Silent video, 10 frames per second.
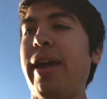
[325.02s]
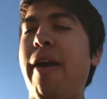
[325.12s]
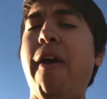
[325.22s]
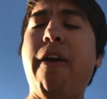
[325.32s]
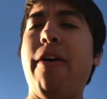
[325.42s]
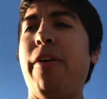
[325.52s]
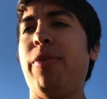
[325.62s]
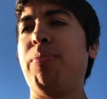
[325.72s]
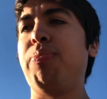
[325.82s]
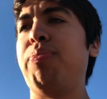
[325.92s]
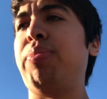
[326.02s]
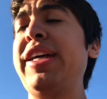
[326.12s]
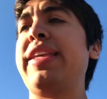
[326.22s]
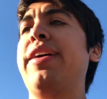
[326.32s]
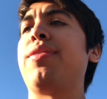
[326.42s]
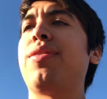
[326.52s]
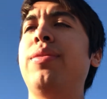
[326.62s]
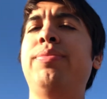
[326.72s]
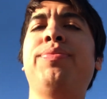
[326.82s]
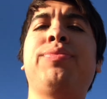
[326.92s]
and Blade Dance.
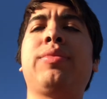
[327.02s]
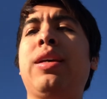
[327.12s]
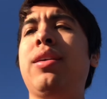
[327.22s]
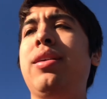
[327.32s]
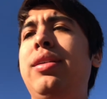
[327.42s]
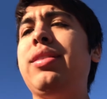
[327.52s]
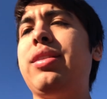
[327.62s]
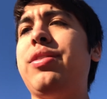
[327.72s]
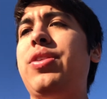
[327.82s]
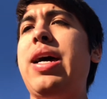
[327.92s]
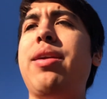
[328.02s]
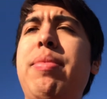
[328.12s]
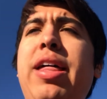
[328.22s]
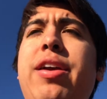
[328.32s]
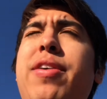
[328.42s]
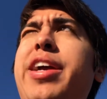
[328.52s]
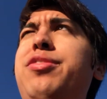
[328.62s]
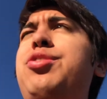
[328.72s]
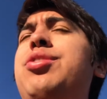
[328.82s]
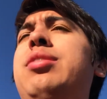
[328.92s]
So if they're not in melee
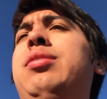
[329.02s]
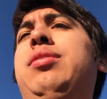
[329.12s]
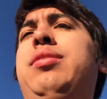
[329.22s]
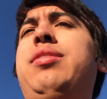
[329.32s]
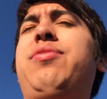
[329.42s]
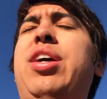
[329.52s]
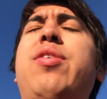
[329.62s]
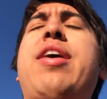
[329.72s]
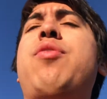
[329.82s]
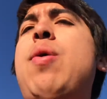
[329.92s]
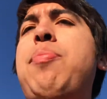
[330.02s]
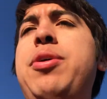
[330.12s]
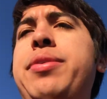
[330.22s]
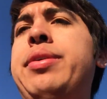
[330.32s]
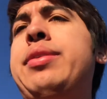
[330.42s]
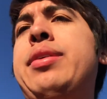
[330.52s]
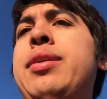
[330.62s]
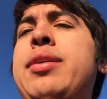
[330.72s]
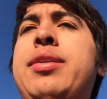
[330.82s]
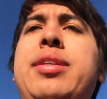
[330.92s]
range, they don't have a weapon,
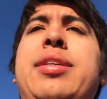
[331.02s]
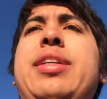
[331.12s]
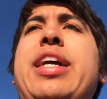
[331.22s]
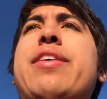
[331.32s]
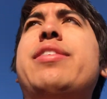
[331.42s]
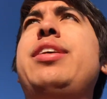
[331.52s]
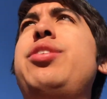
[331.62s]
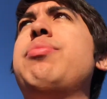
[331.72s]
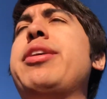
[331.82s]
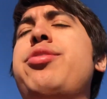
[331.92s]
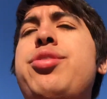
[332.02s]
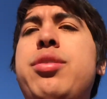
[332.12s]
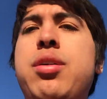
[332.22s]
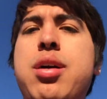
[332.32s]
can't really do much.